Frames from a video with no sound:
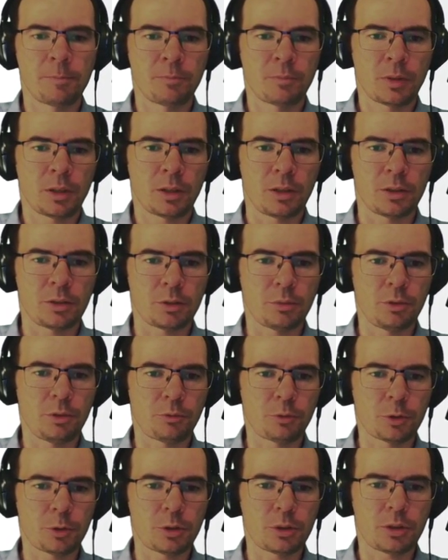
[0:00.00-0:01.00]
And so in the
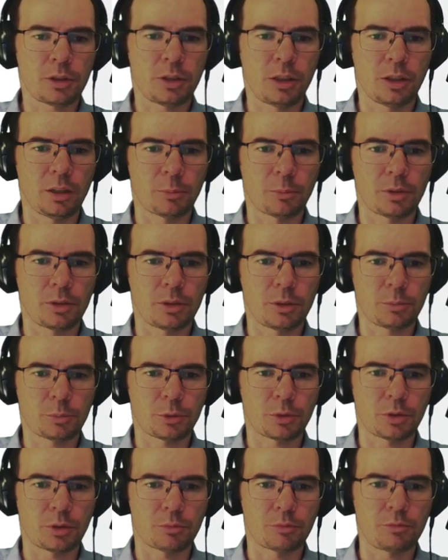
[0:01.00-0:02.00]
first column the
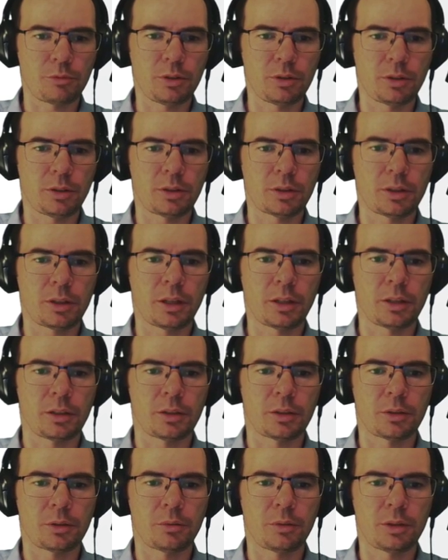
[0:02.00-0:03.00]
numbers are really tiny.
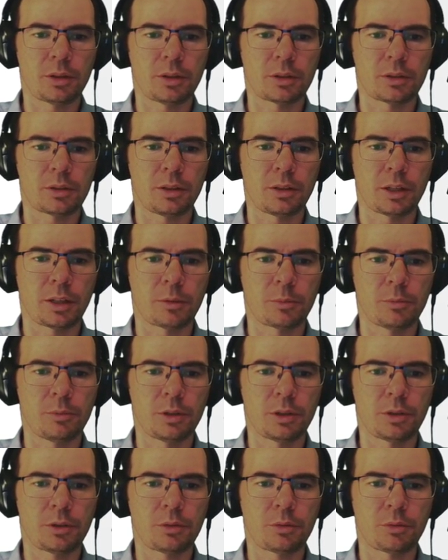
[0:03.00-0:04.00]
So this is like
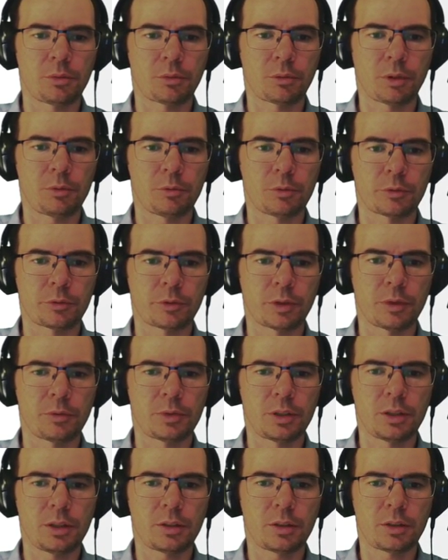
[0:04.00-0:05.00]
1, 2, 3, 4, 5,
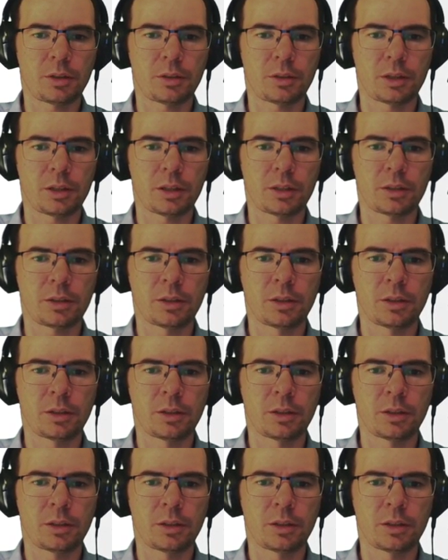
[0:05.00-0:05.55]
6